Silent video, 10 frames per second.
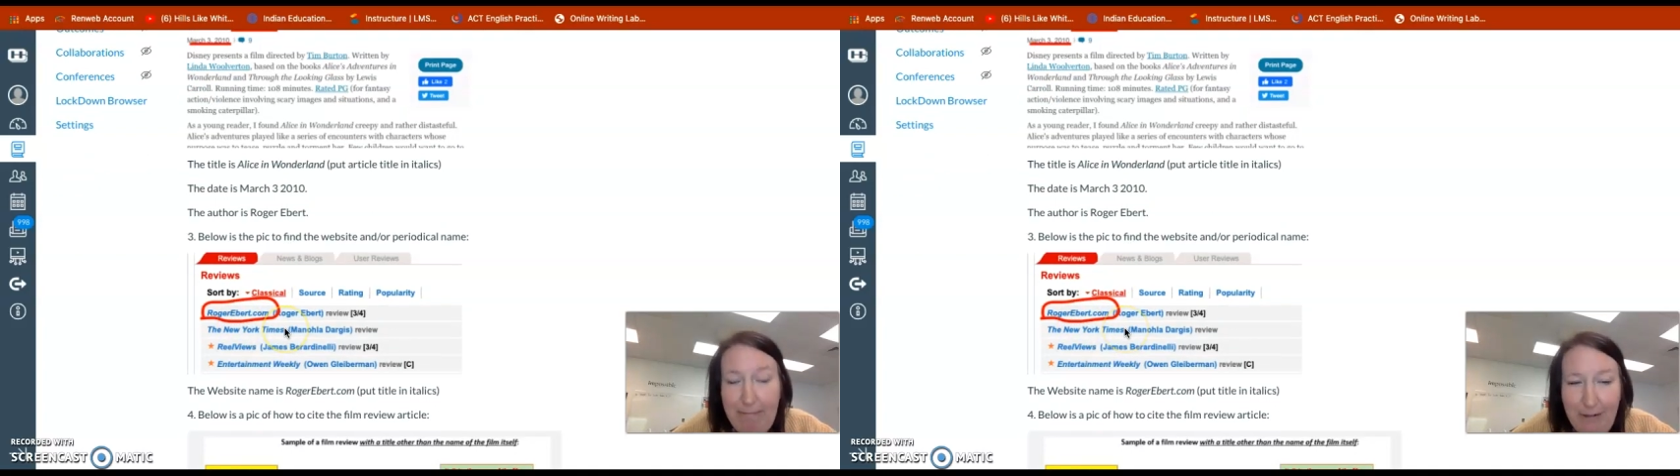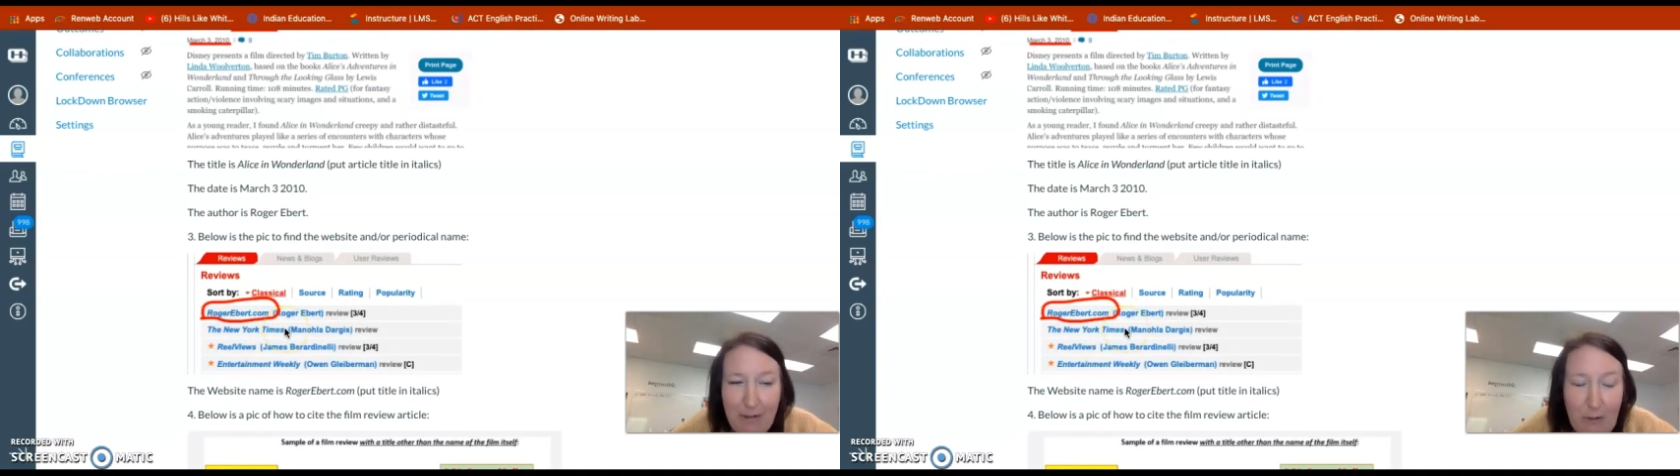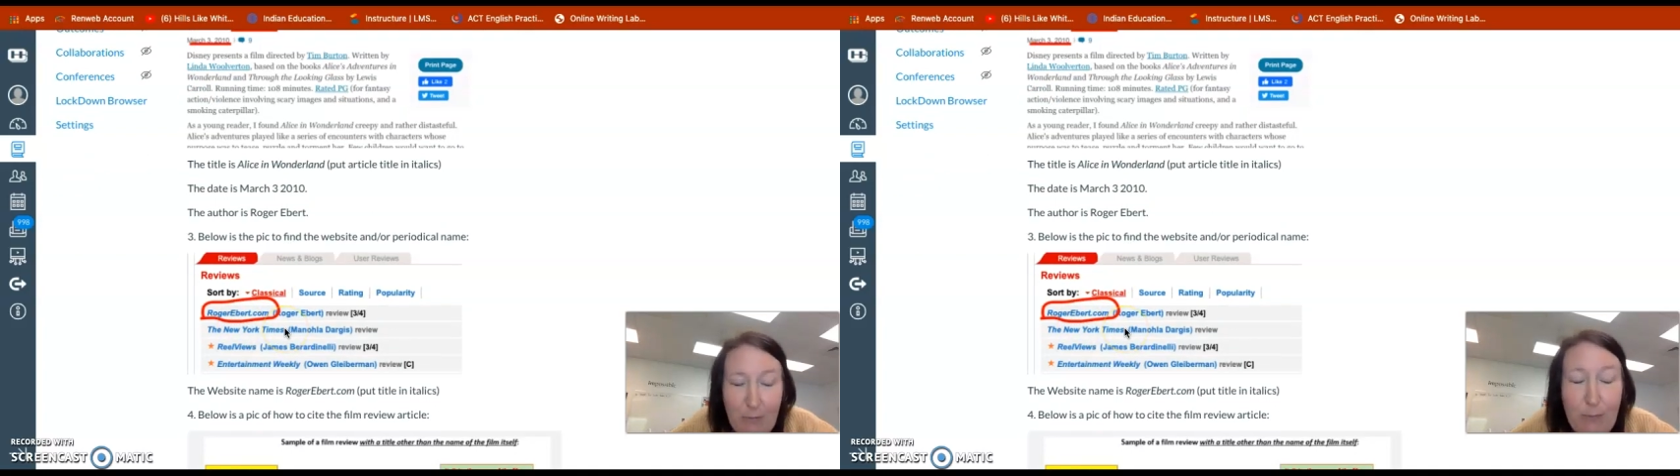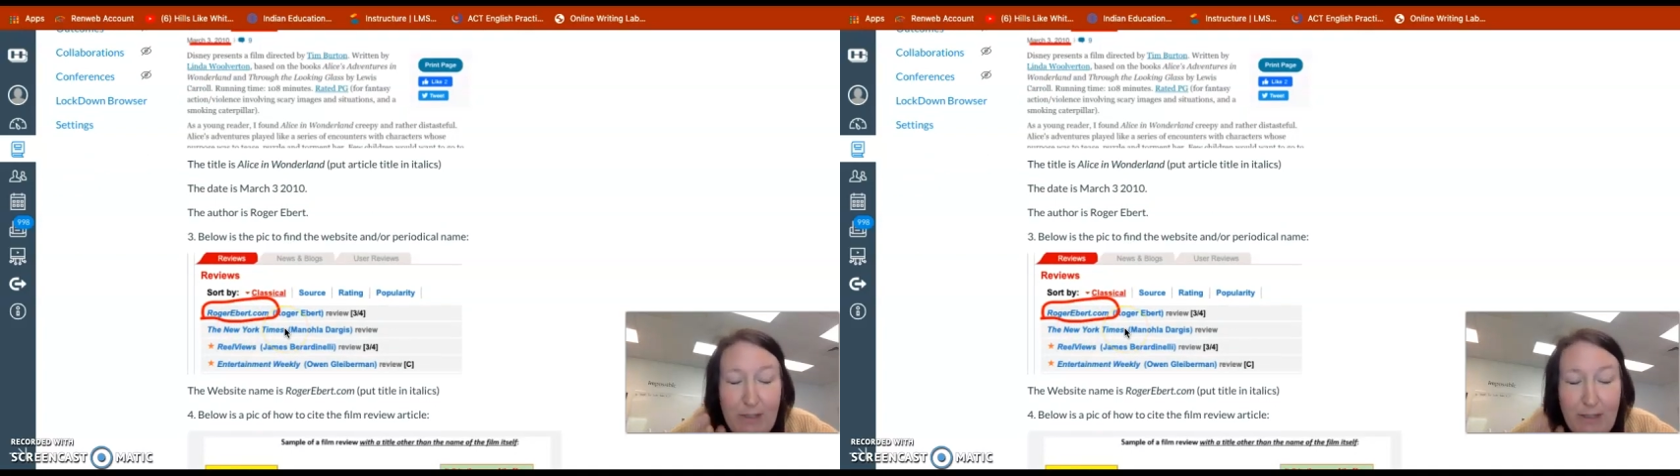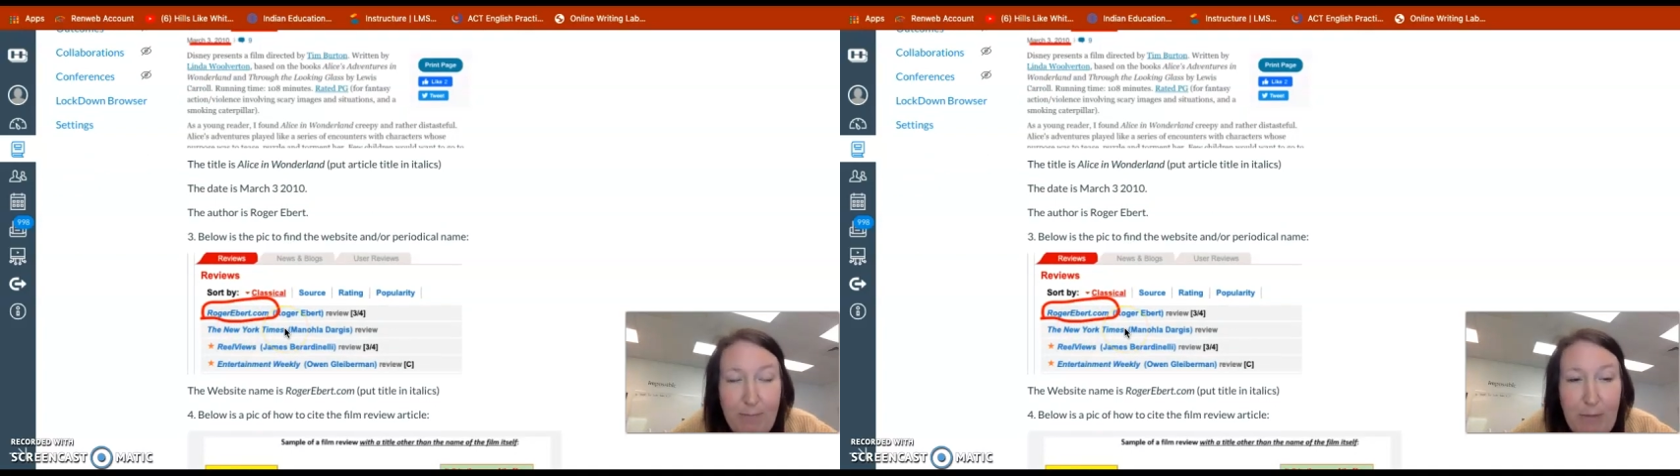or
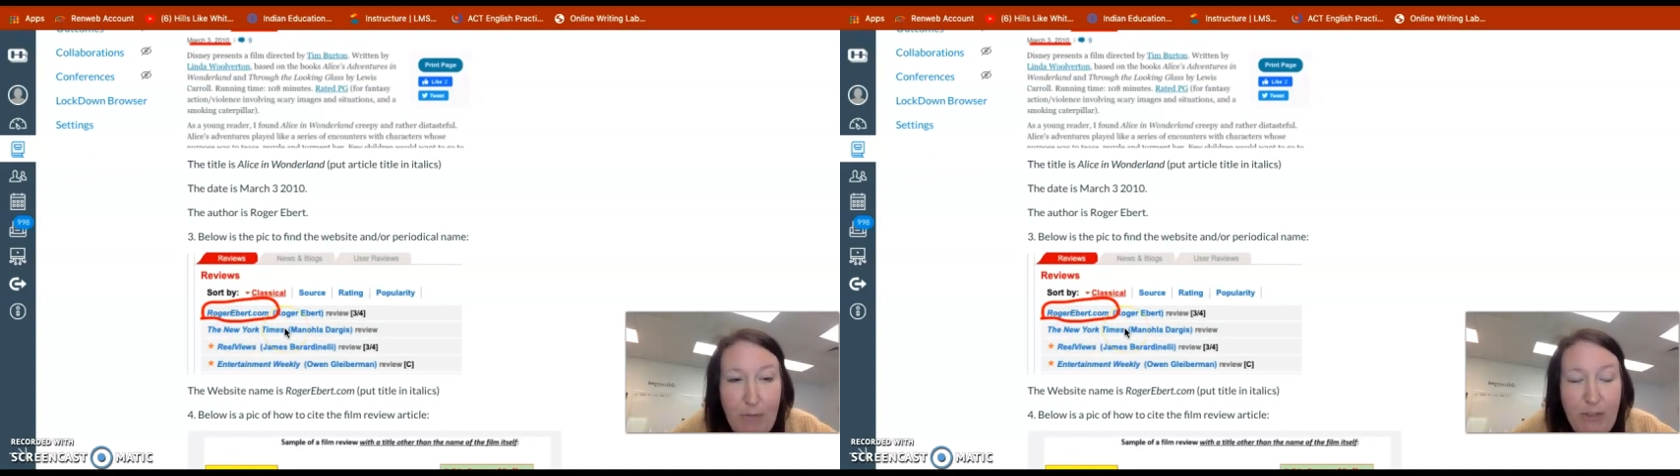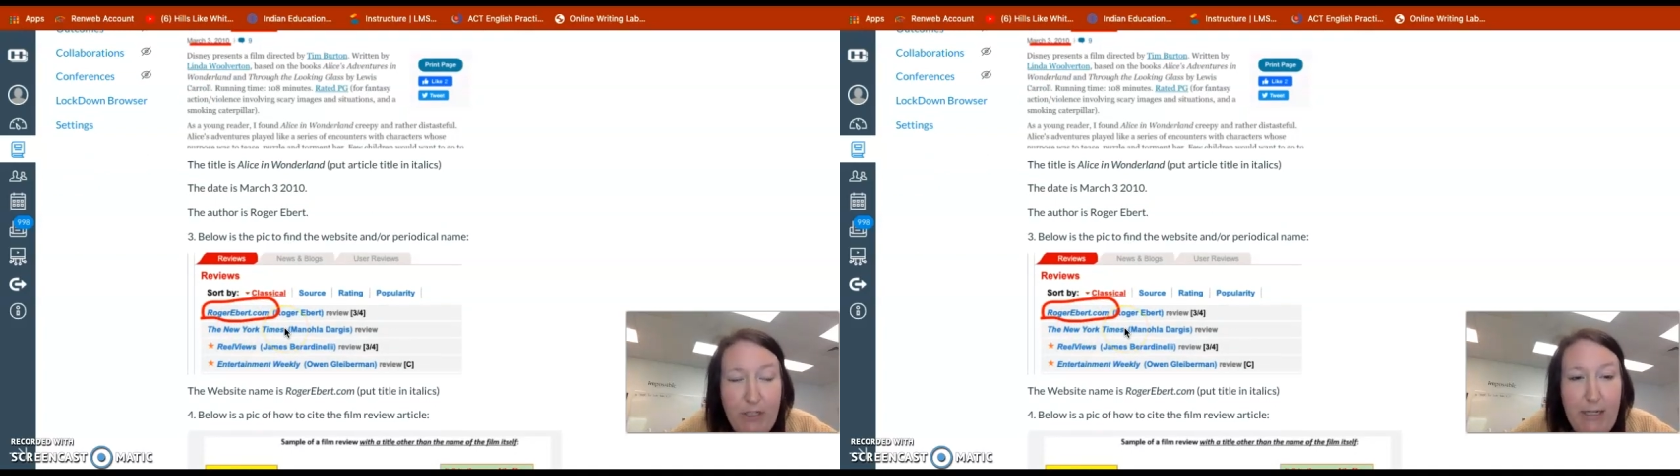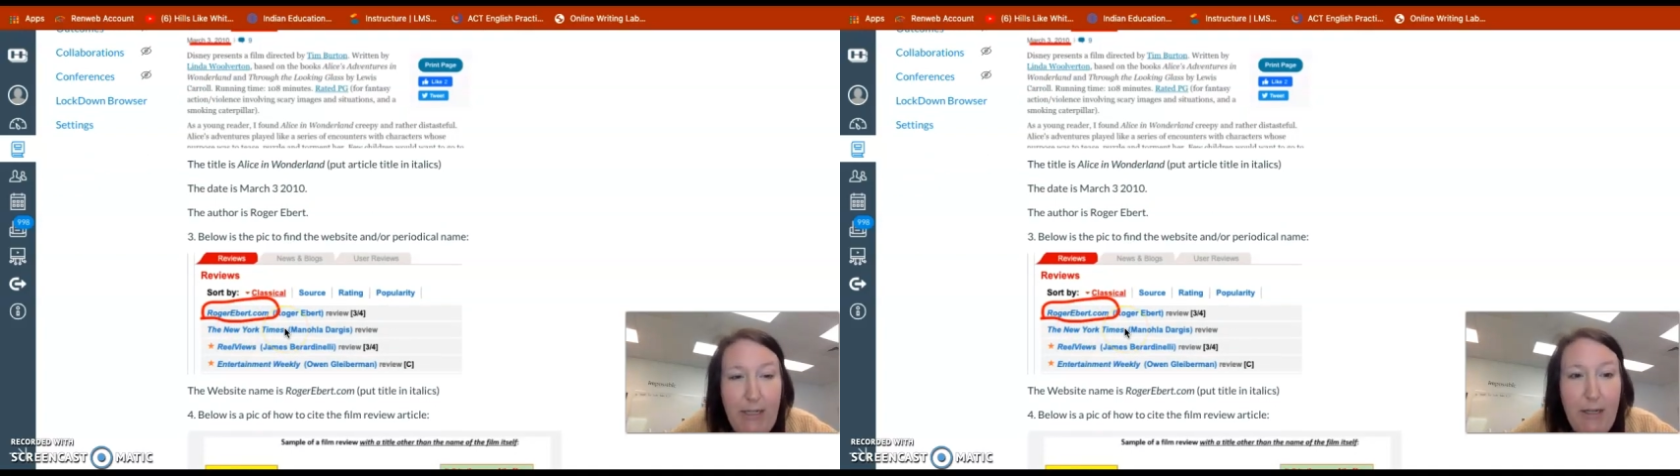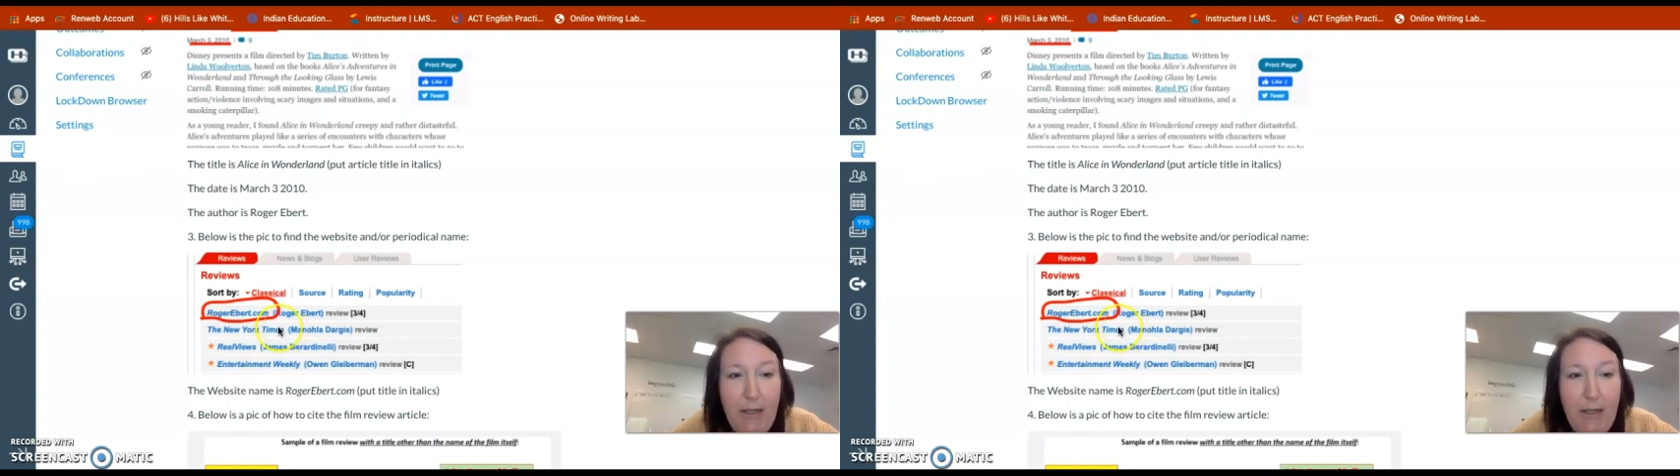was published in.